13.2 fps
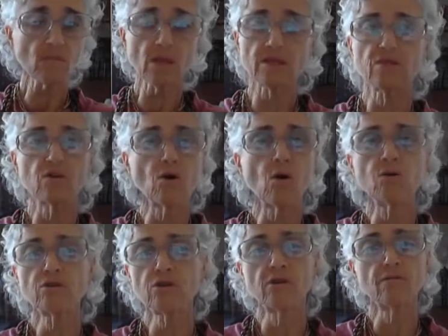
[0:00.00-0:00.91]
It's an
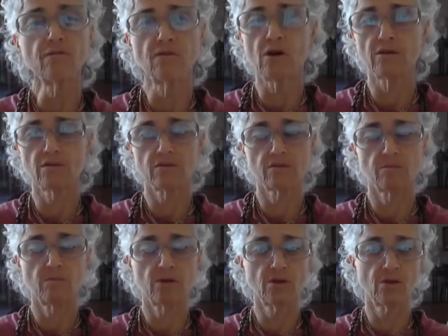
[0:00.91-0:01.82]
ocean of faults,
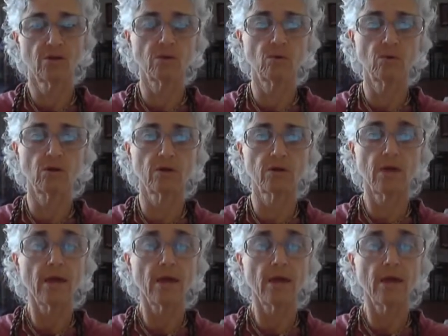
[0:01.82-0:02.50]
material world.